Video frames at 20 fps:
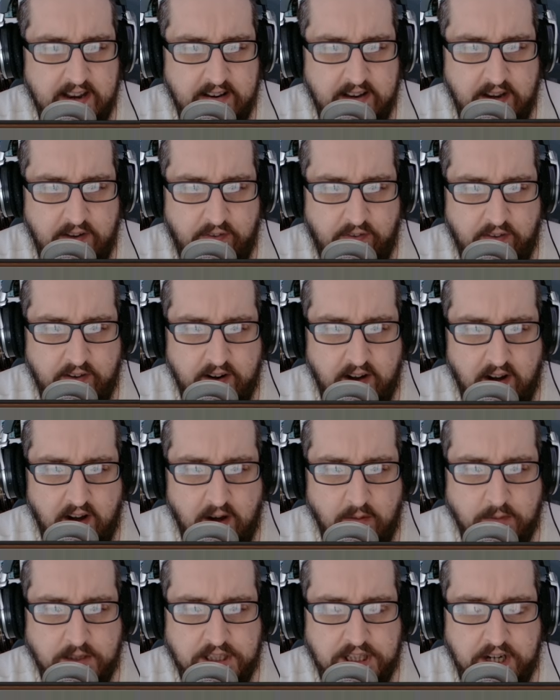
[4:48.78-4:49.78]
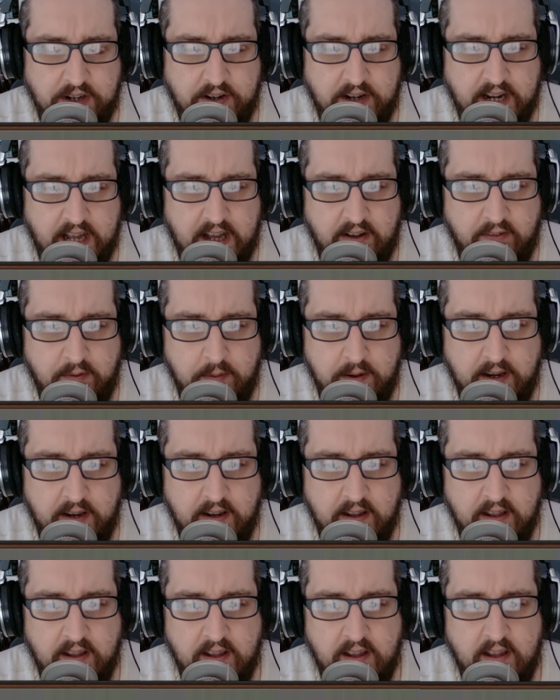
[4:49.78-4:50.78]
different armor, so you can have him in
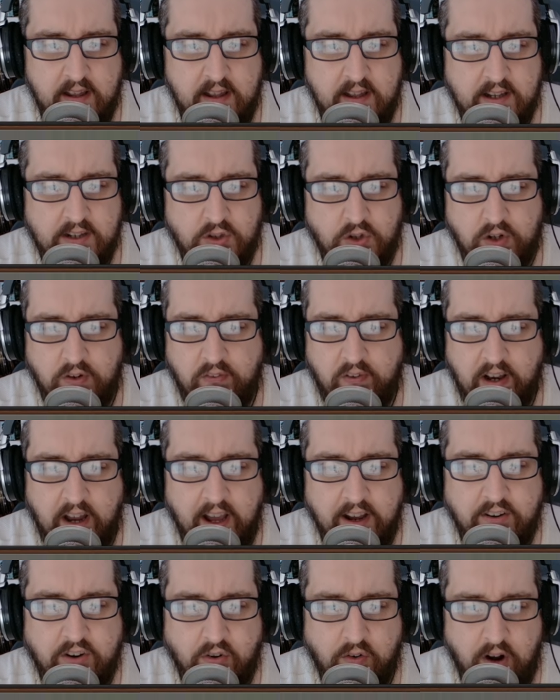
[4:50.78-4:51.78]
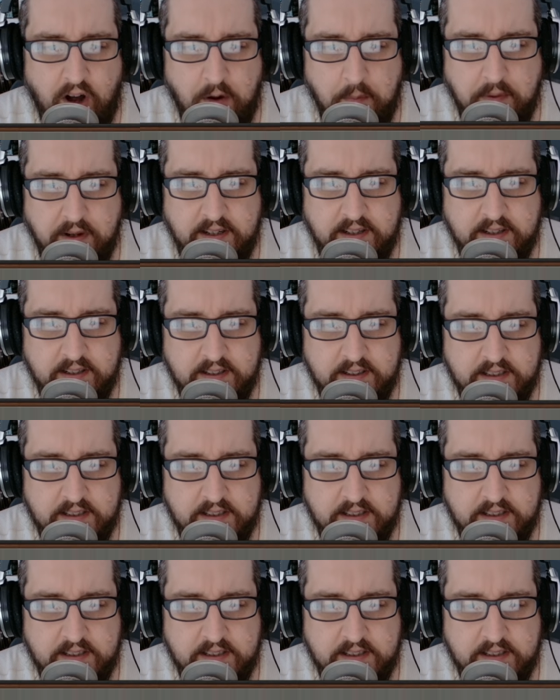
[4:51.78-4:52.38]
sort of a lighter armored